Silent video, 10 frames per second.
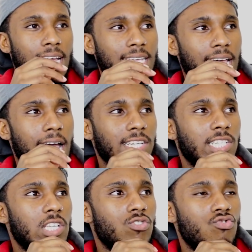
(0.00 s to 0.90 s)
it's
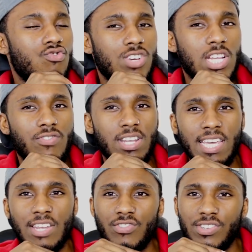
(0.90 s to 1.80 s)
actually really, really
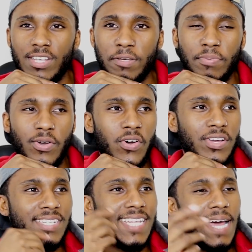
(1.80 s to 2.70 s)
interesting,
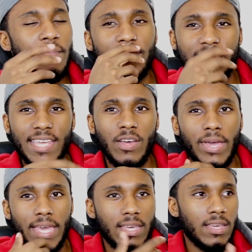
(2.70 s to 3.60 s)
because then I'm thinking,
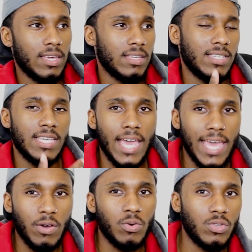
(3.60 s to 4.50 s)
okay, is he
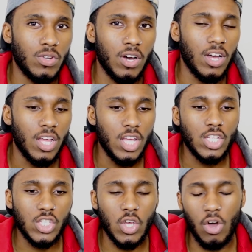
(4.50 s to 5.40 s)
A or not?
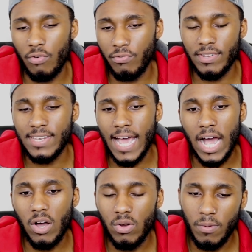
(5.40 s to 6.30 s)
So for
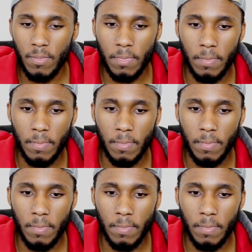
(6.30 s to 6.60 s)
now,